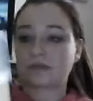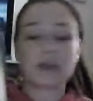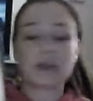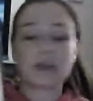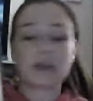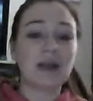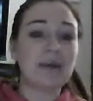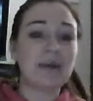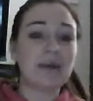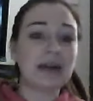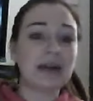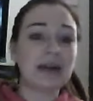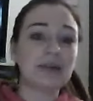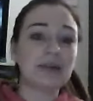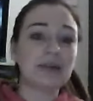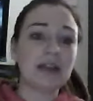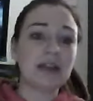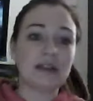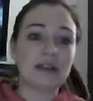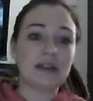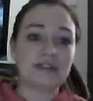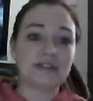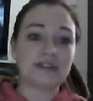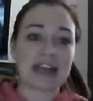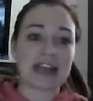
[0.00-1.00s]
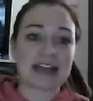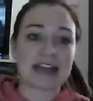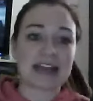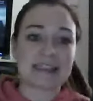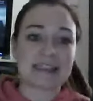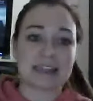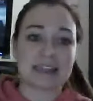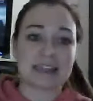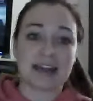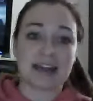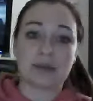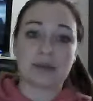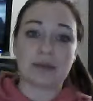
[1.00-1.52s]
but I really loved
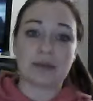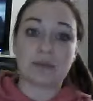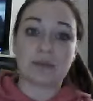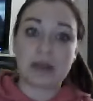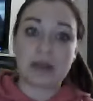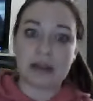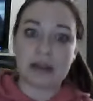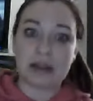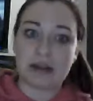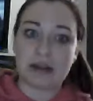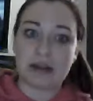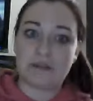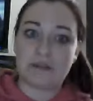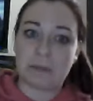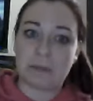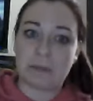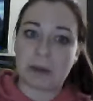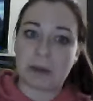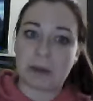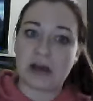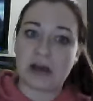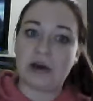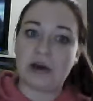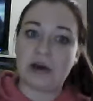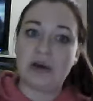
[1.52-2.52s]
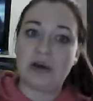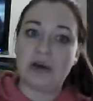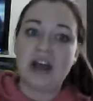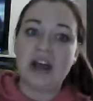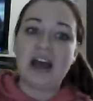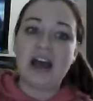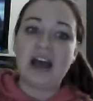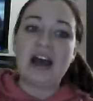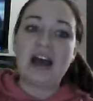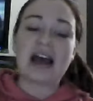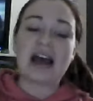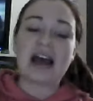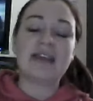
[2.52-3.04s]
Catsun. I really loved Poe.
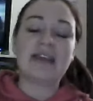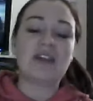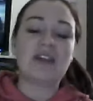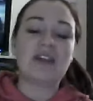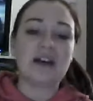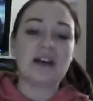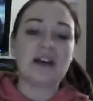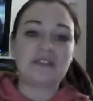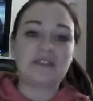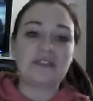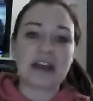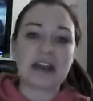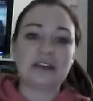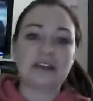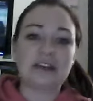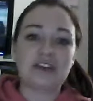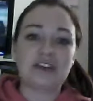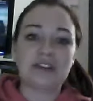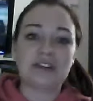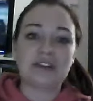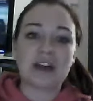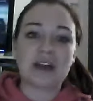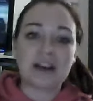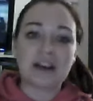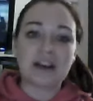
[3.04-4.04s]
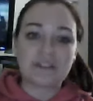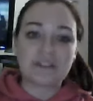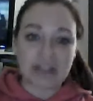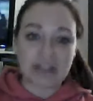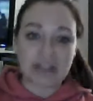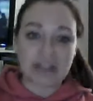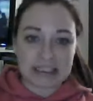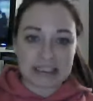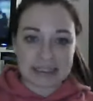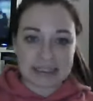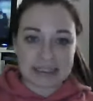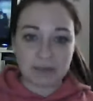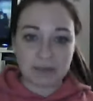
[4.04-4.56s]
I loved how she's not
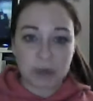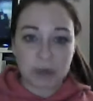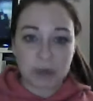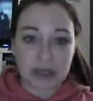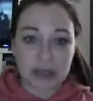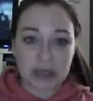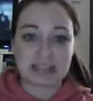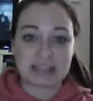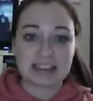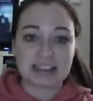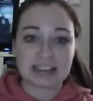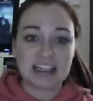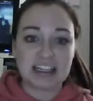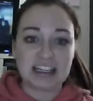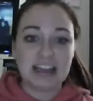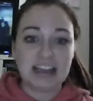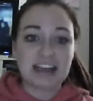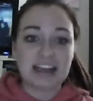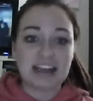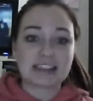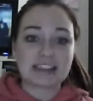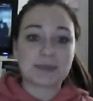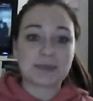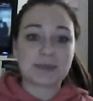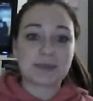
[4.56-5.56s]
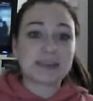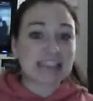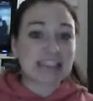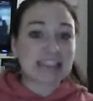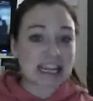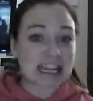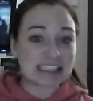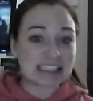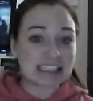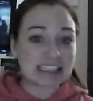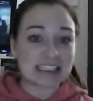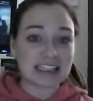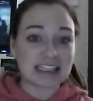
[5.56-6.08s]
afraid to put some
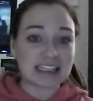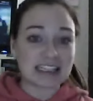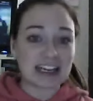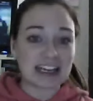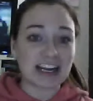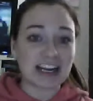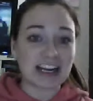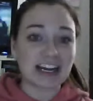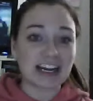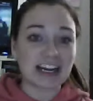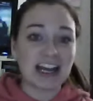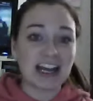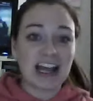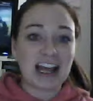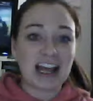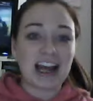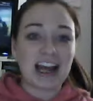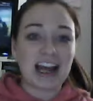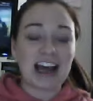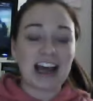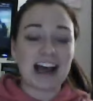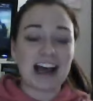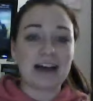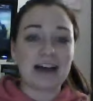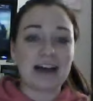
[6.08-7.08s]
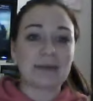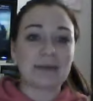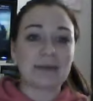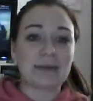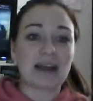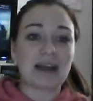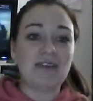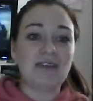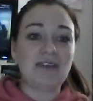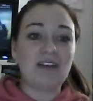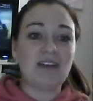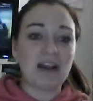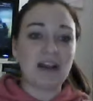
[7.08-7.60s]
sex in there. Um, I
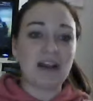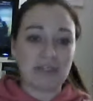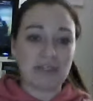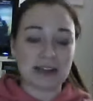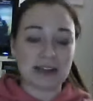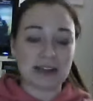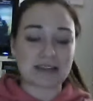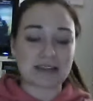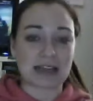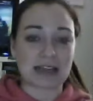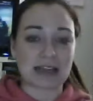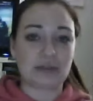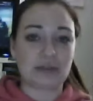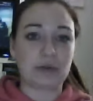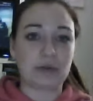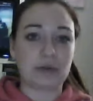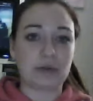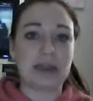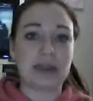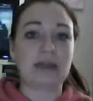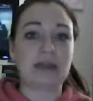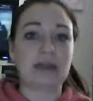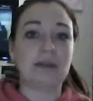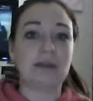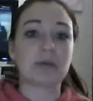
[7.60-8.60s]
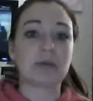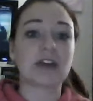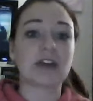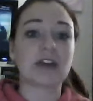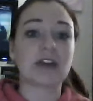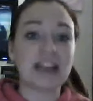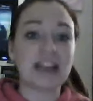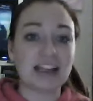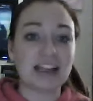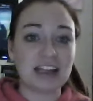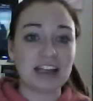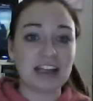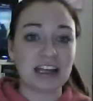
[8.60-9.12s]
love how sexually
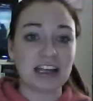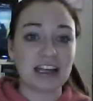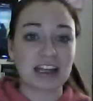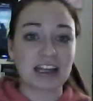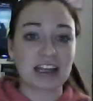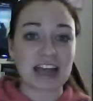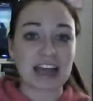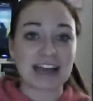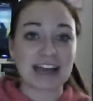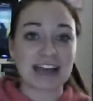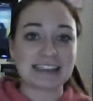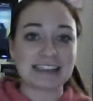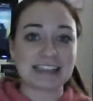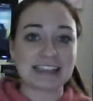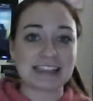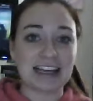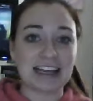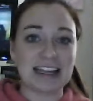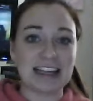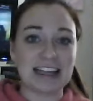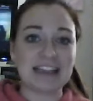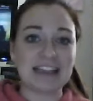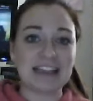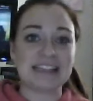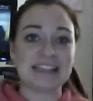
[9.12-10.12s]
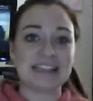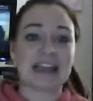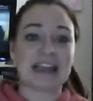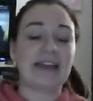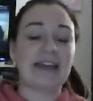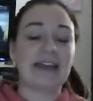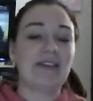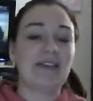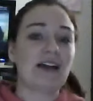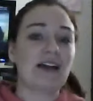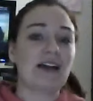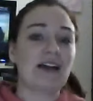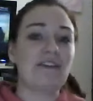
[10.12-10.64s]
liberated Catsun is. I
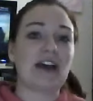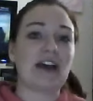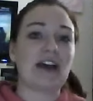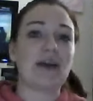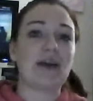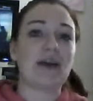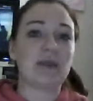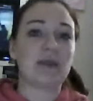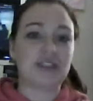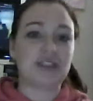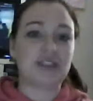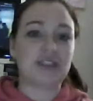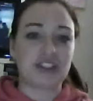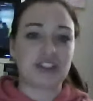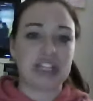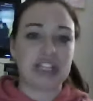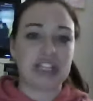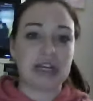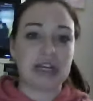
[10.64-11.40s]
love how much she